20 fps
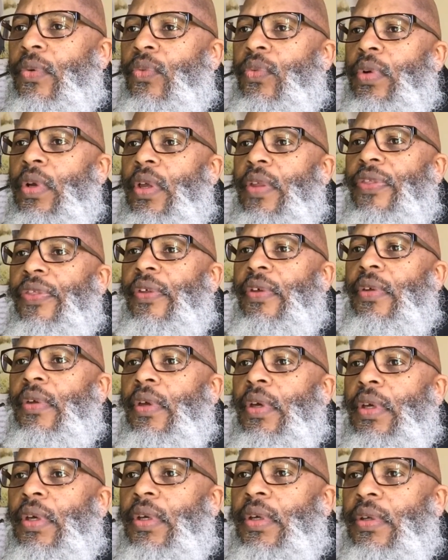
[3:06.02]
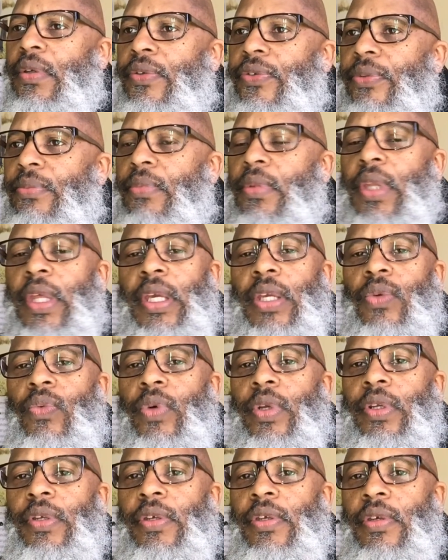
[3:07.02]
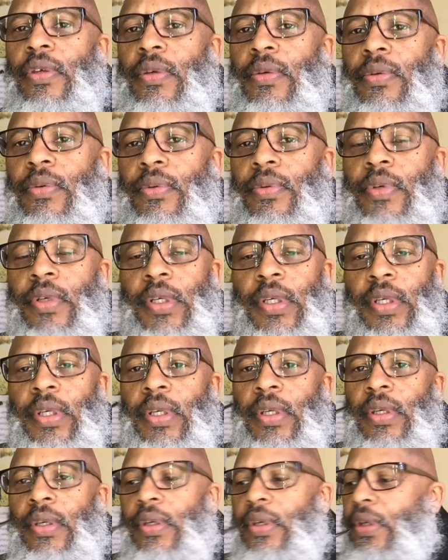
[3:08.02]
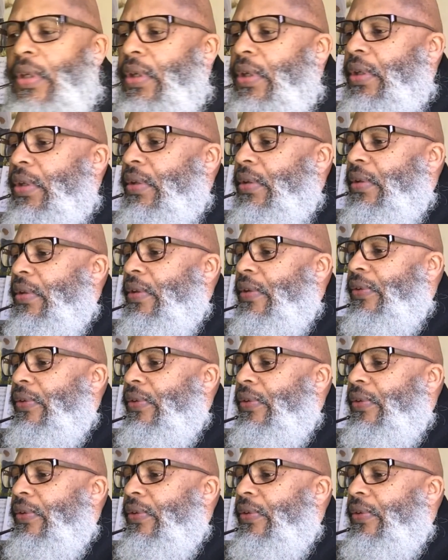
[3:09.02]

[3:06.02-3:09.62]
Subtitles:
with some Lane 1Q and